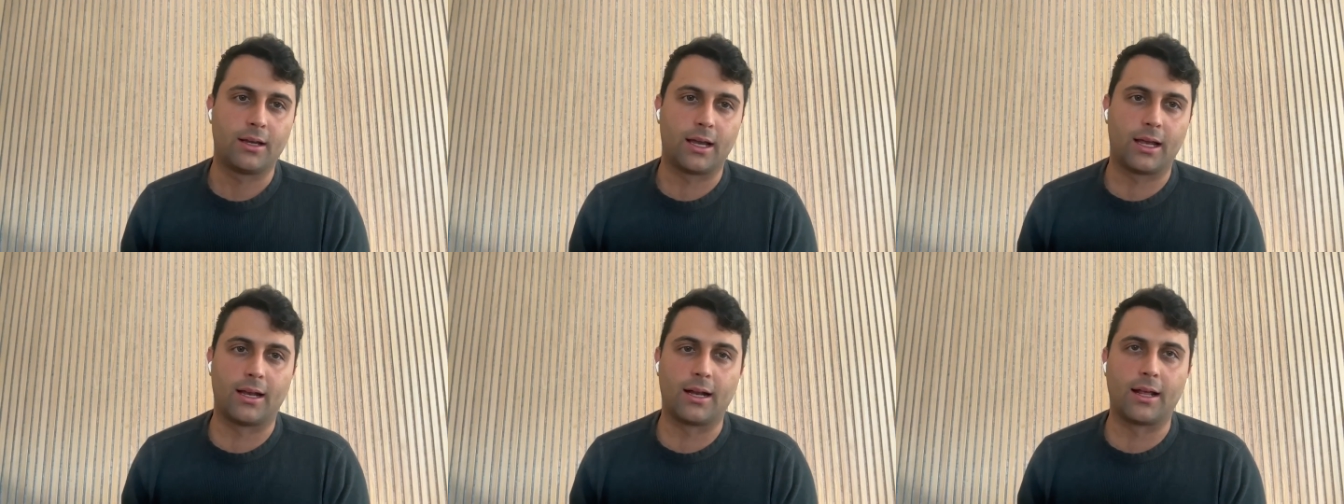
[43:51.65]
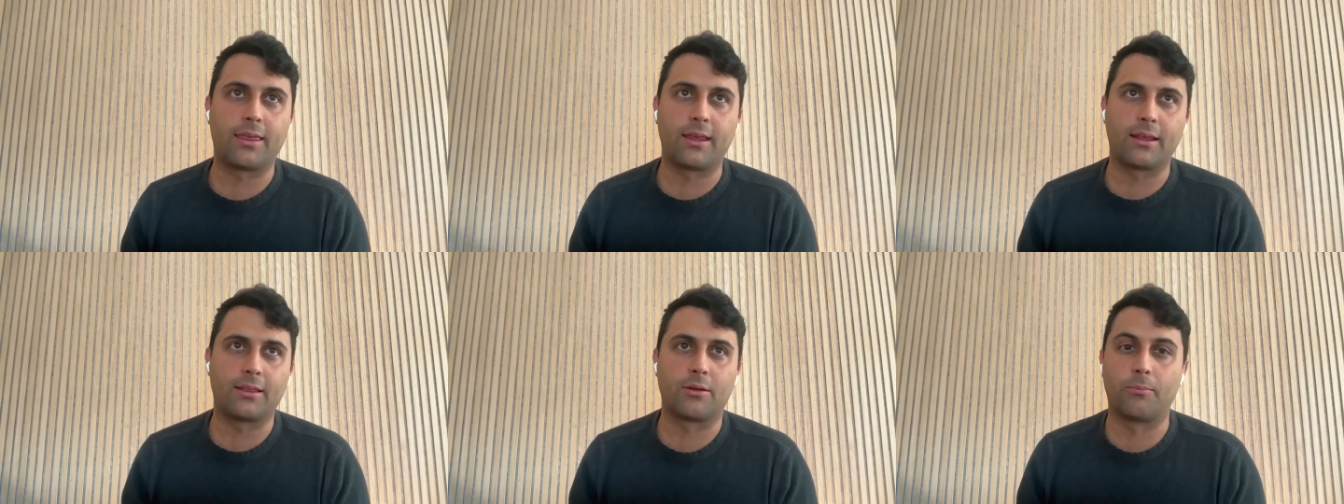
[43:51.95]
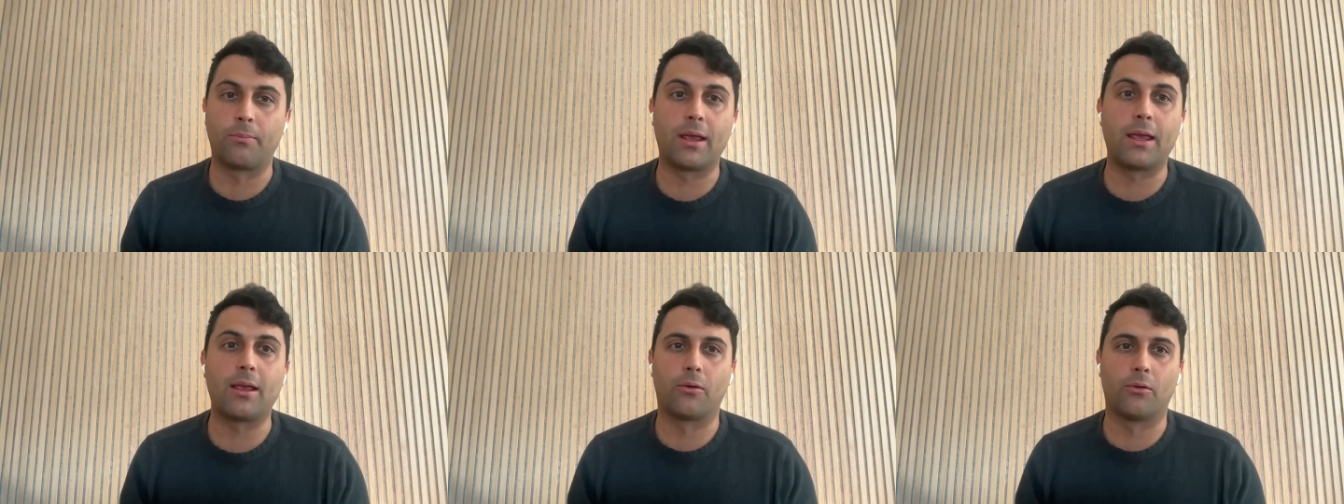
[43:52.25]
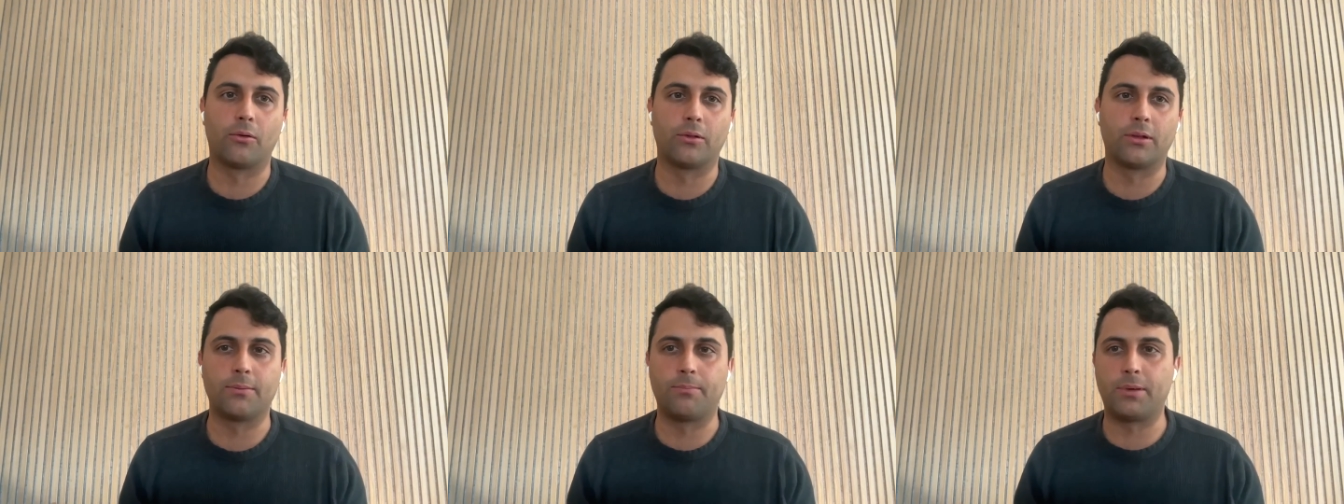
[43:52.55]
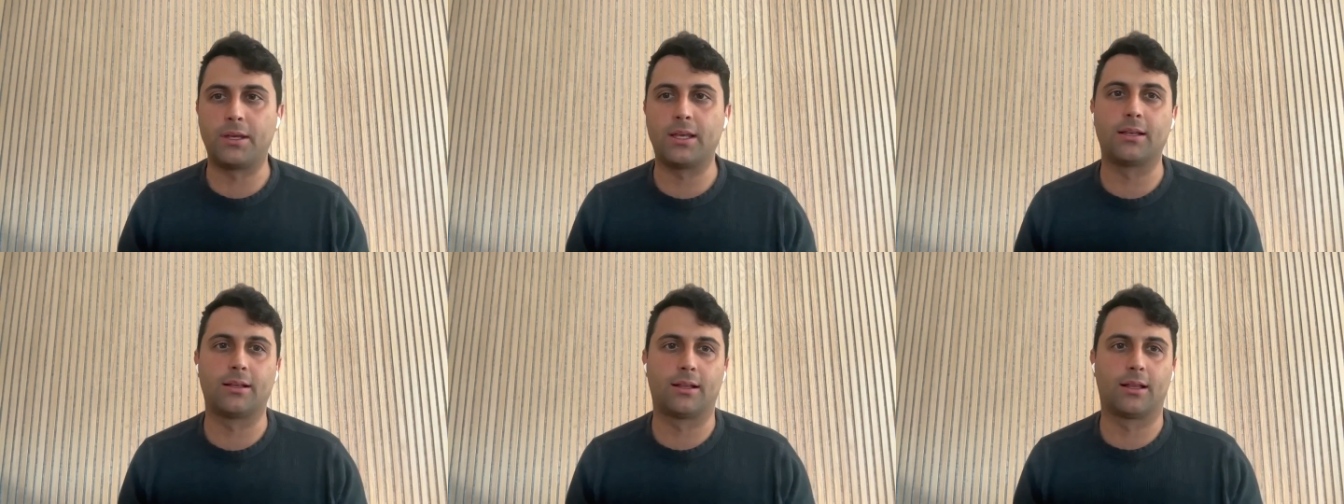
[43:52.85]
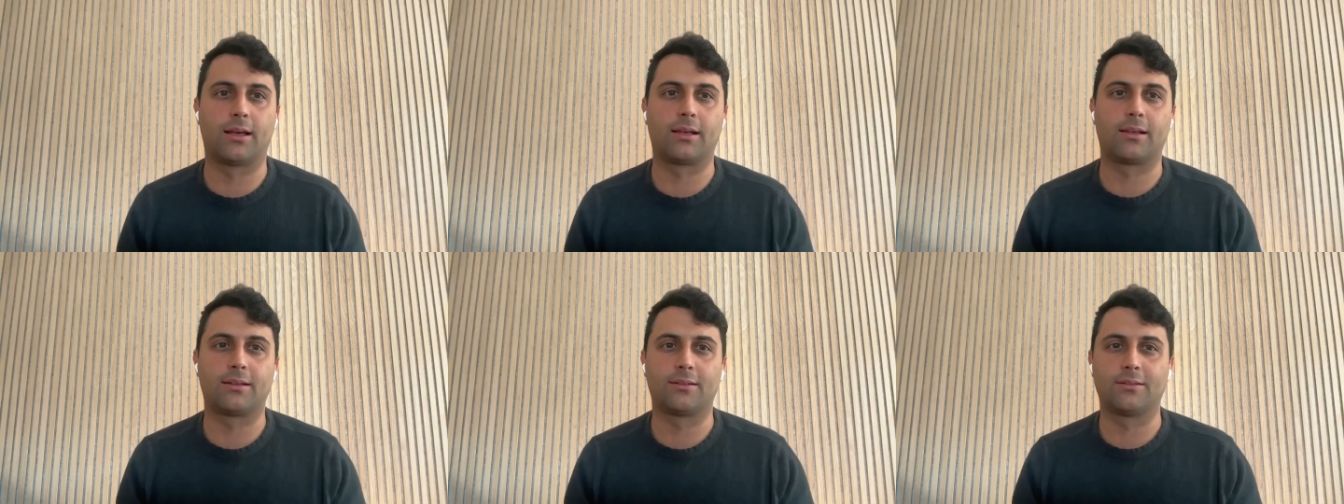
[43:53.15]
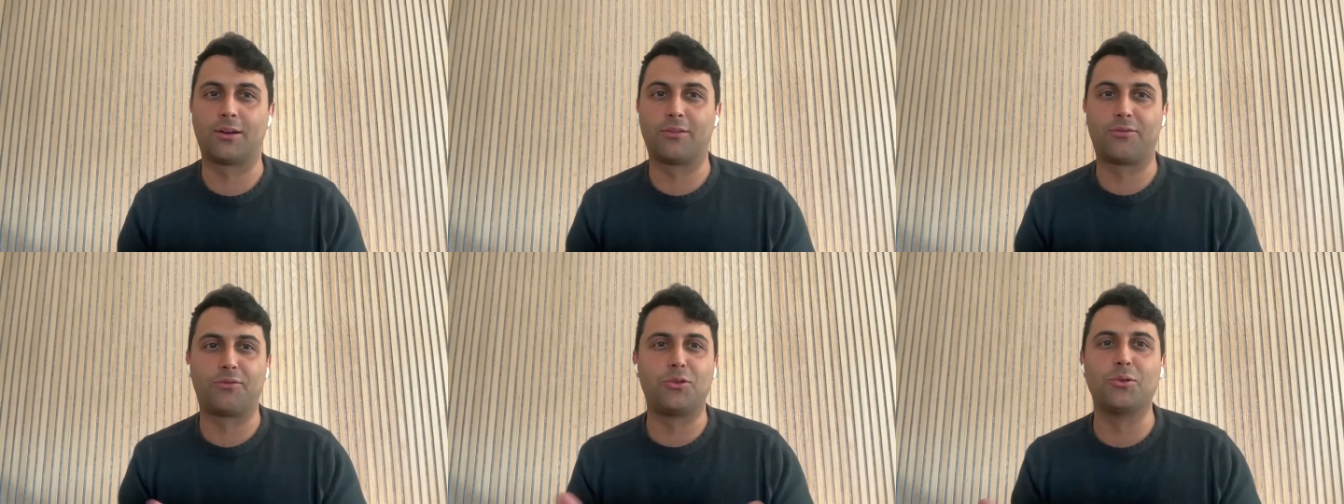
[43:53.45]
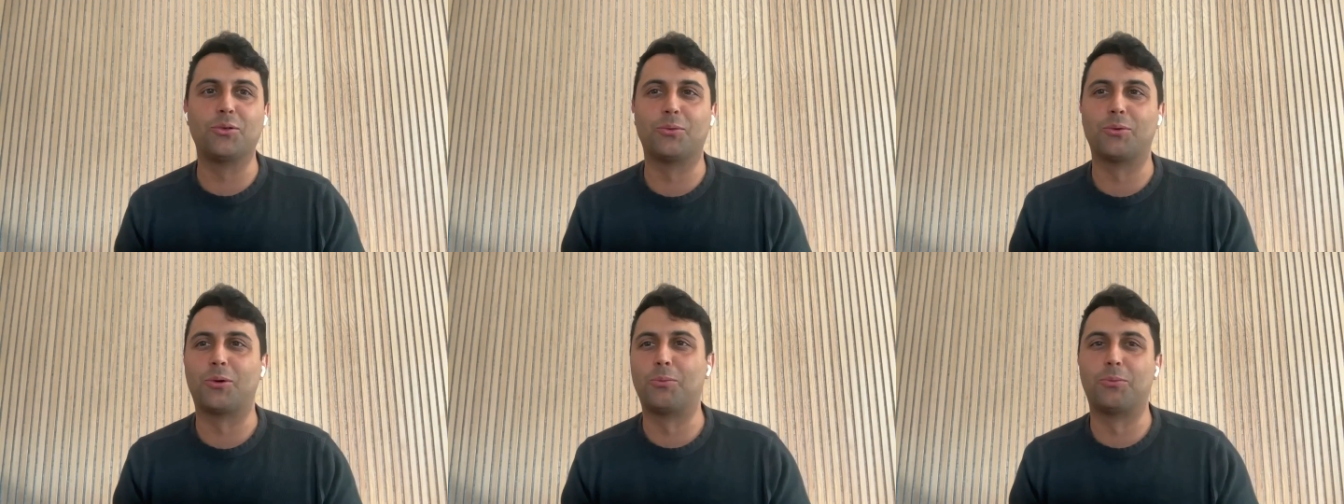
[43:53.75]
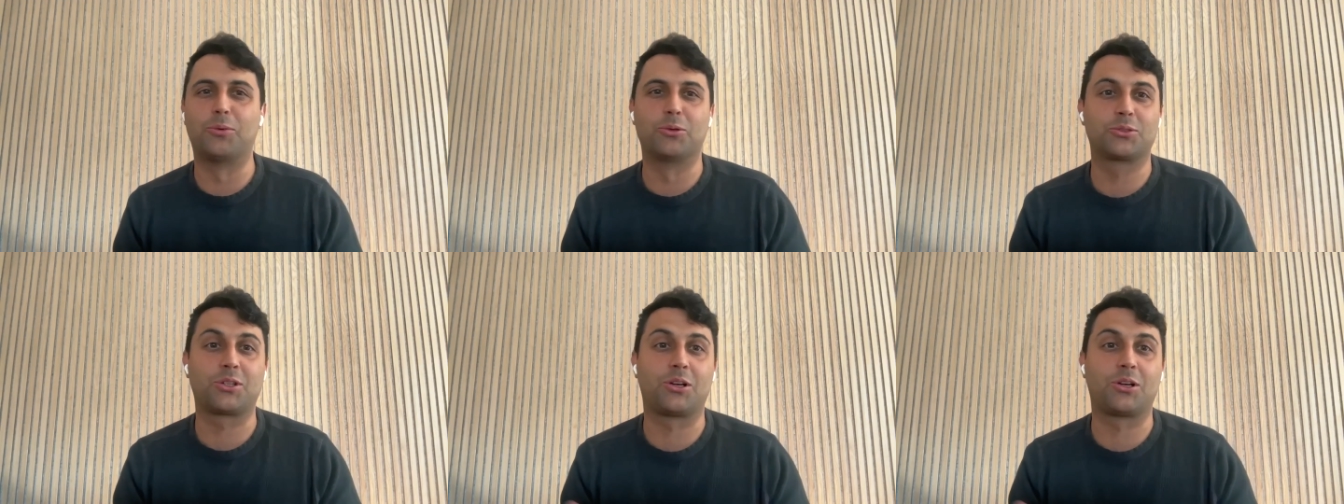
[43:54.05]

And I think there may only be like a few almost